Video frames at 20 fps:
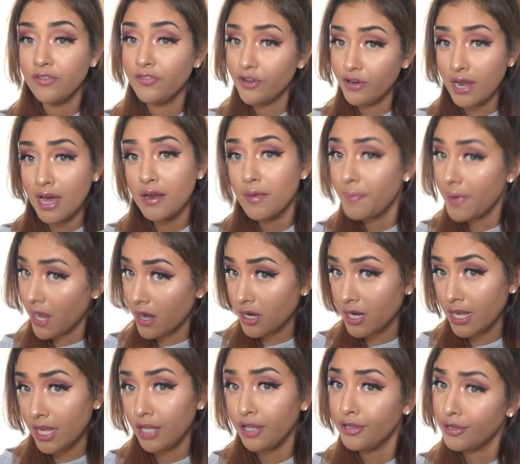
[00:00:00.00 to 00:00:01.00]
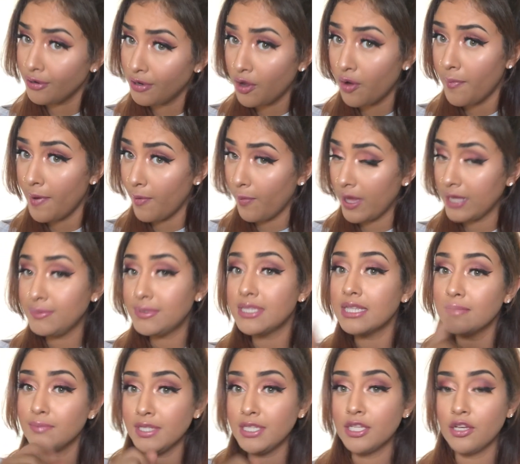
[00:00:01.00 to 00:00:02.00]
If you're not a parent and you don't know about
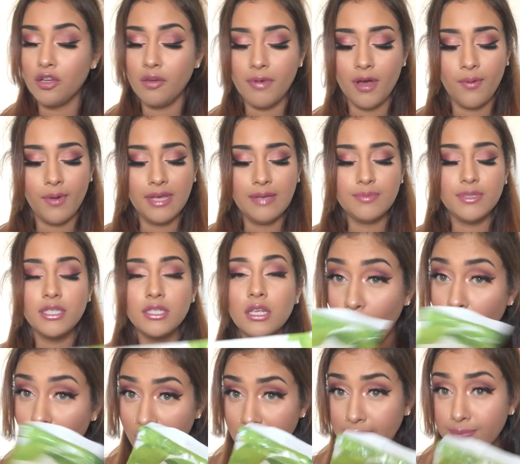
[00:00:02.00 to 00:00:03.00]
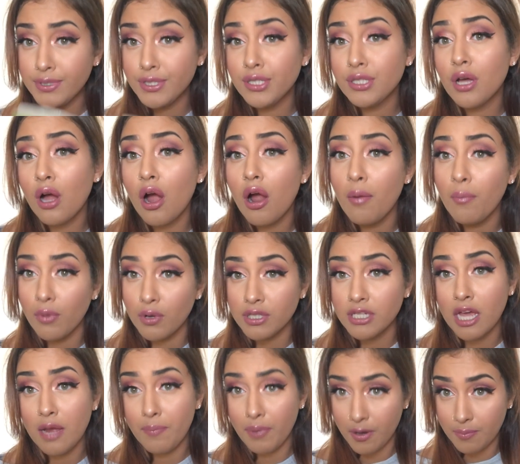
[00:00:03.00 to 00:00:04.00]
wipes, let me tell you about wipes. Wipes are
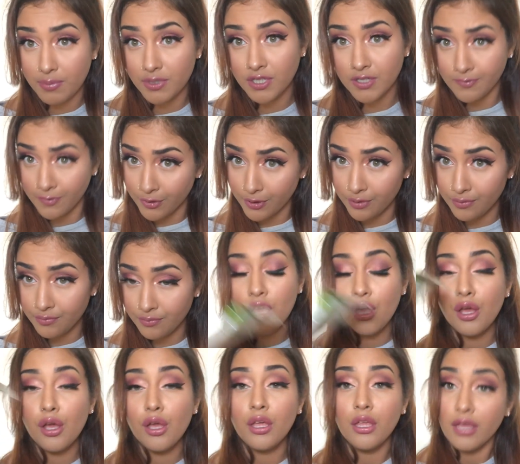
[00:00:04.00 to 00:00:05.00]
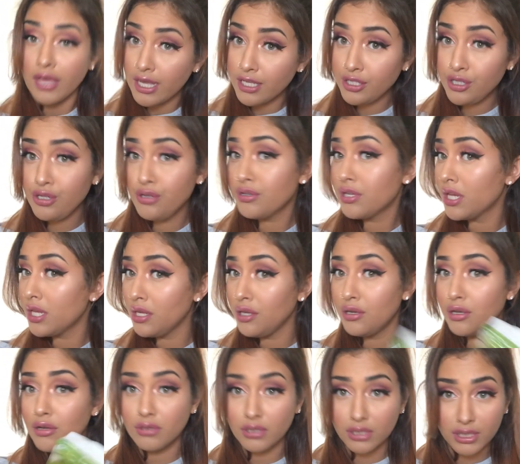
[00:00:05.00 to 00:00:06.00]
multi-purposeful. Yes, you can,
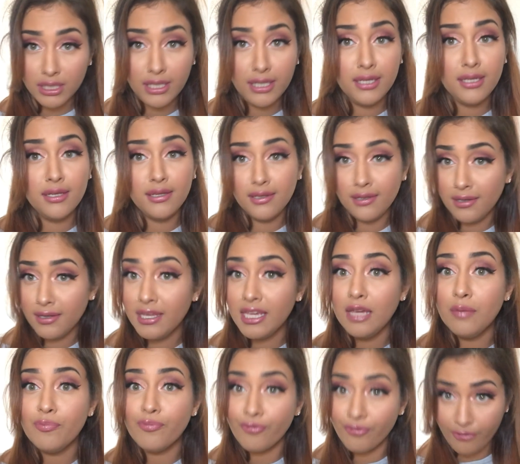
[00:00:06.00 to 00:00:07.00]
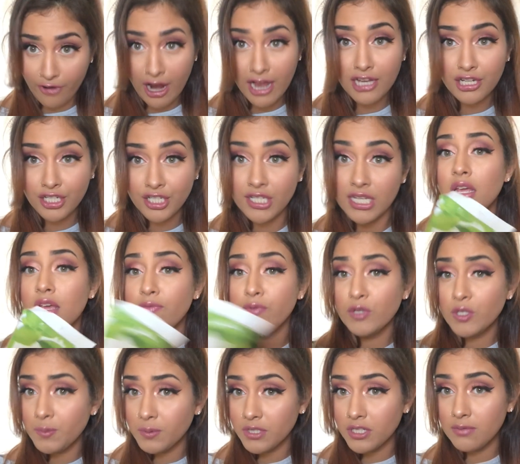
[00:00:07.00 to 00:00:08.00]
clean, keep fresh. If
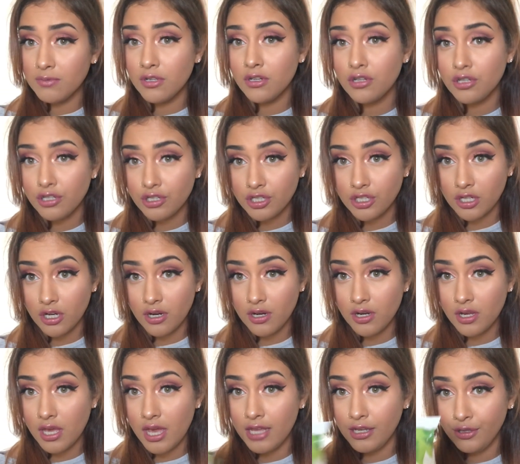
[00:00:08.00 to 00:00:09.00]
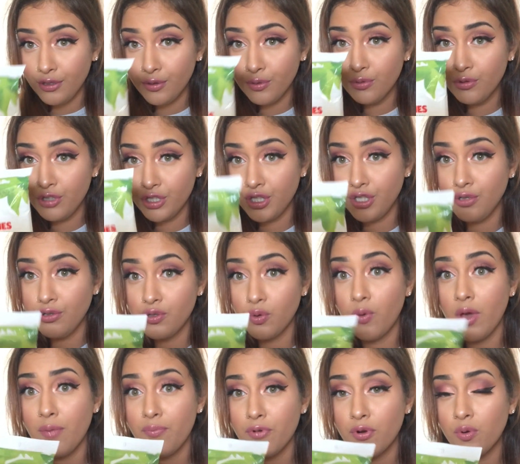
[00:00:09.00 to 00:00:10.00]
you spill something on your shirt and you just use a
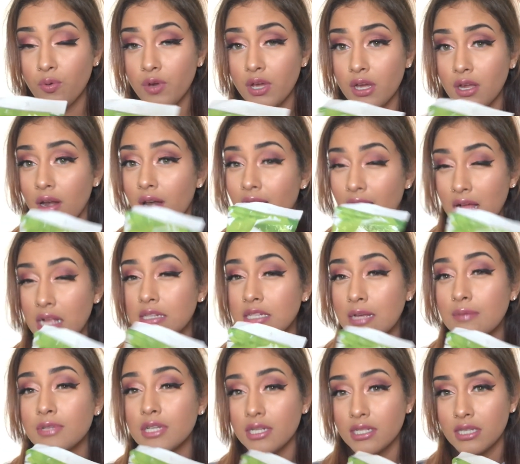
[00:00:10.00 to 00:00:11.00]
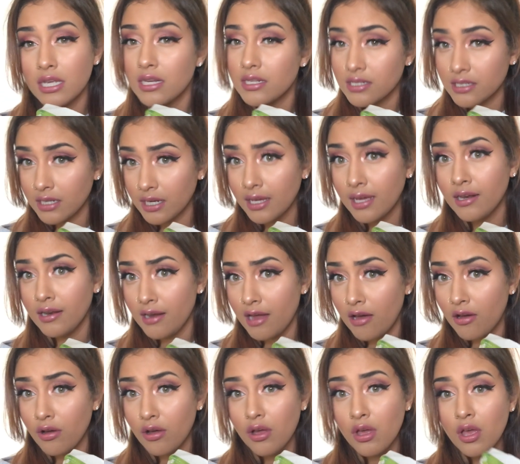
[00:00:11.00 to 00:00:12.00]
wipe real quick, 9 times out of 10 it's gonna get it
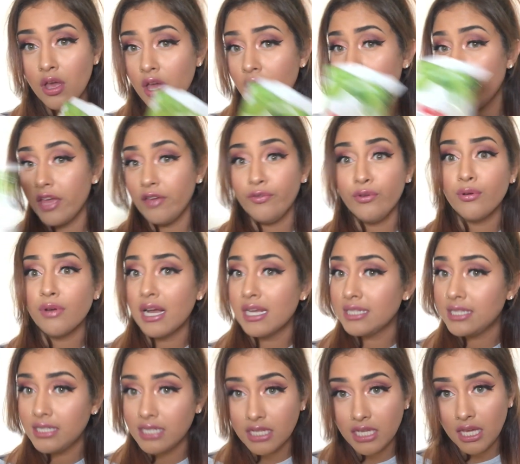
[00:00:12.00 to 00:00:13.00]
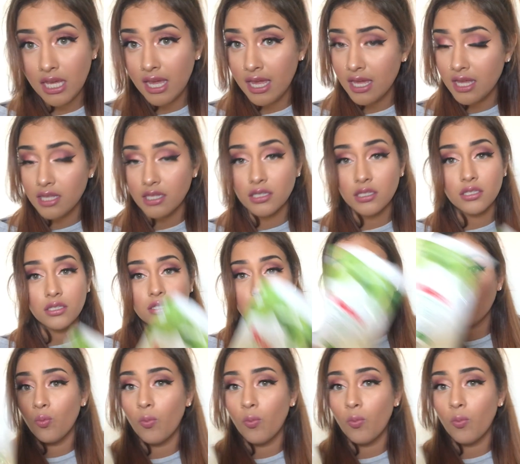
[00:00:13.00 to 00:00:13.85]
out. If you got sticky hands,